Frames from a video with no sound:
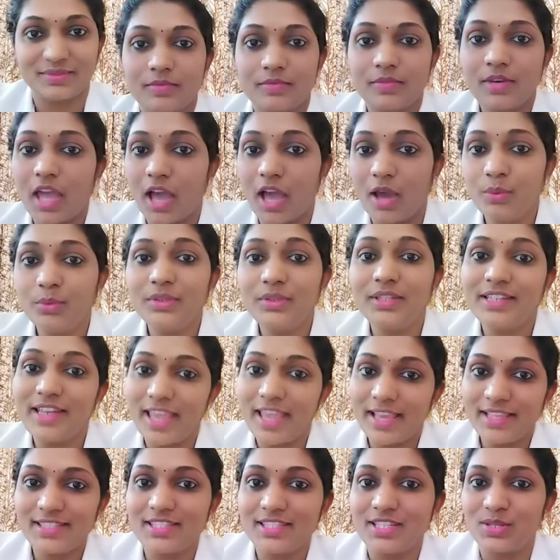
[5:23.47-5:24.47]
Now, the
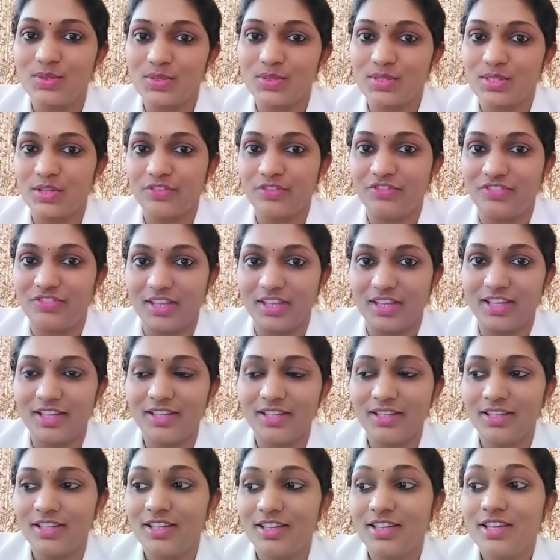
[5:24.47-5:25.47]
next use of
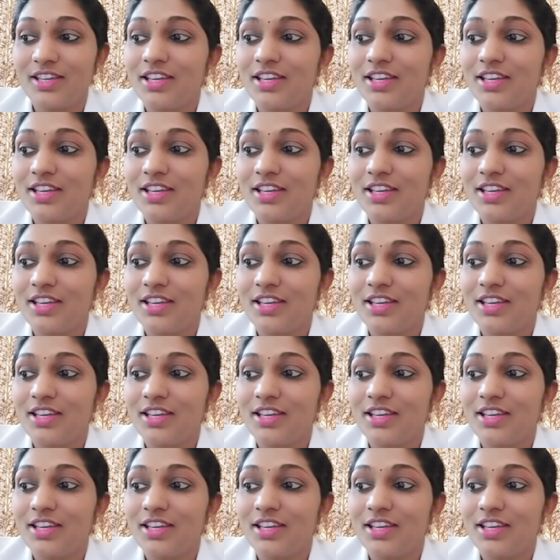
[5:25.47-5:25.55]
the